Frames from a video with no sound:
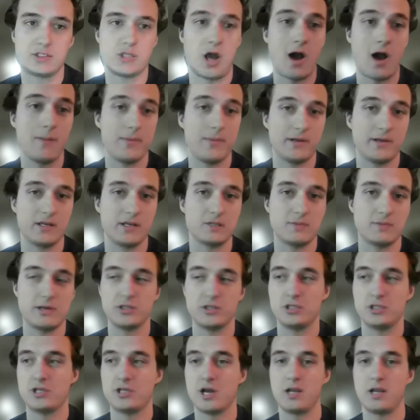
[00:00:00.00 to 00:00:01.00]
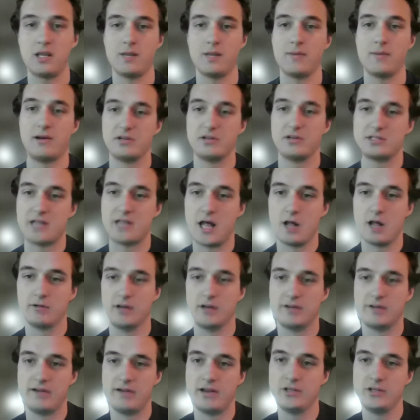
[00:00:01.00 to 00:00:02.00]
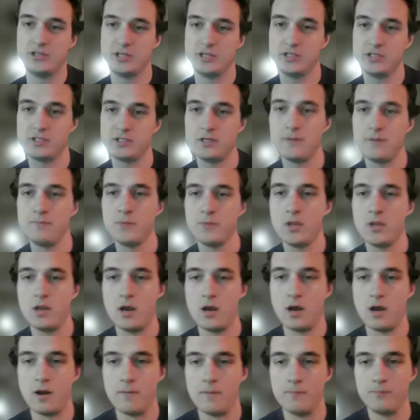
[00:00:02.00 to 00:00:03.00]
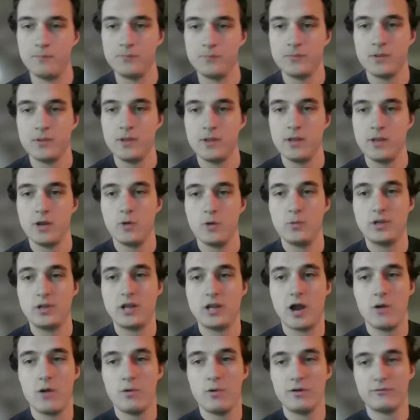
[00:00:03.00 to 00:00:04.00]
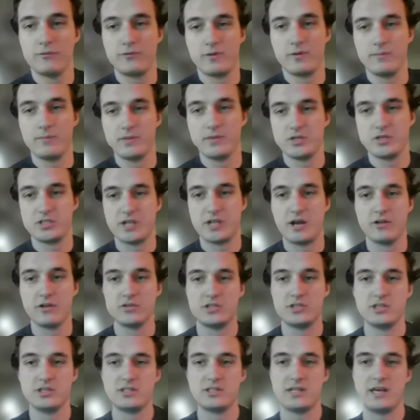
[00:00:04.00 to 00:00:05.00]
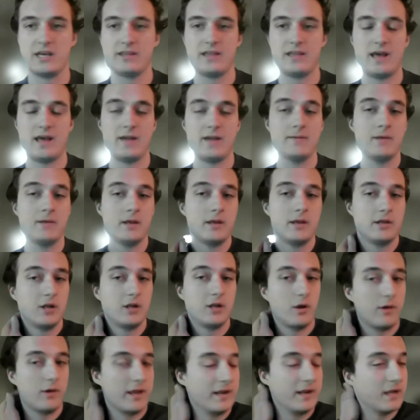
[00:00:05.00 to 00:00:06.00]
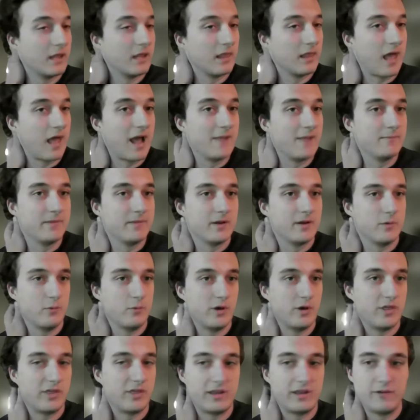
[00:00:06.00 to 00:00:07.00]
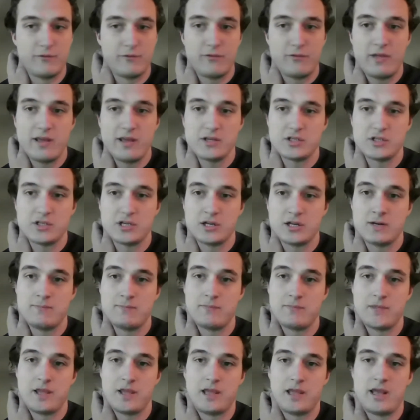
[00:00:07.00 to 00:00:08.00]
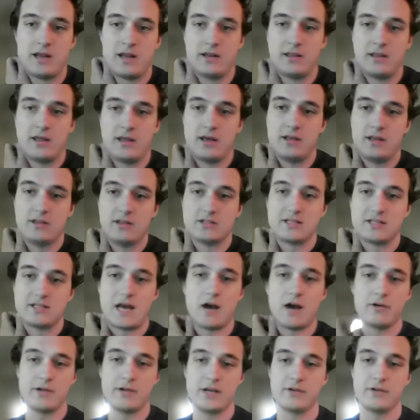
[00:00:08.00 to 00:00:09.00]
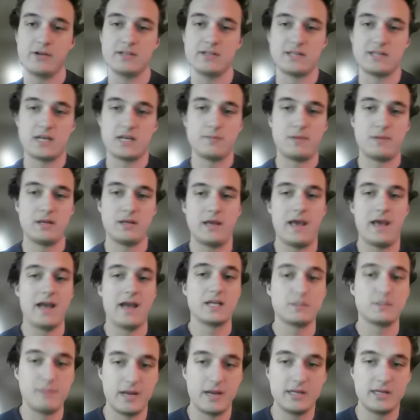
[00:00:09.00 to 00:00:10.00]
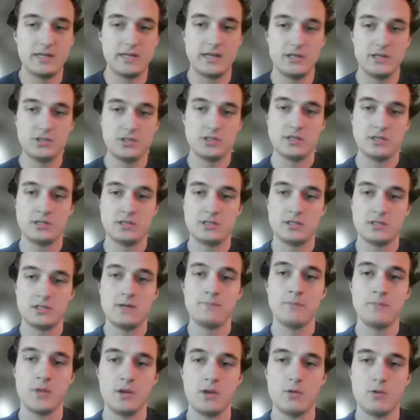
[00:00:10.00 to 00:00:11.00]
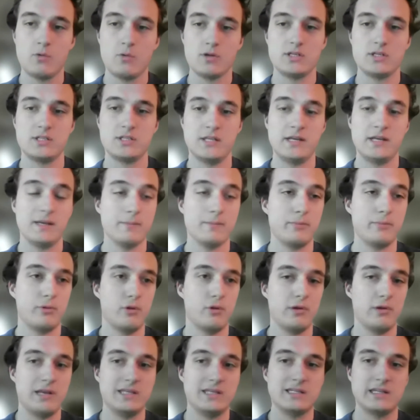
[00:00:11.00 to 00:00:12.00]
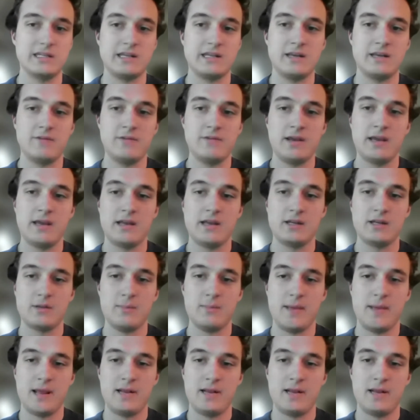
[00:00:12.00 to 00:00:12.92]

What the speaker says: topic, especially talking about salary ranges. We got one from Michelle, and she's saying that, in alignment with inflation and the salary increase expectations, we're seeing employees leaving and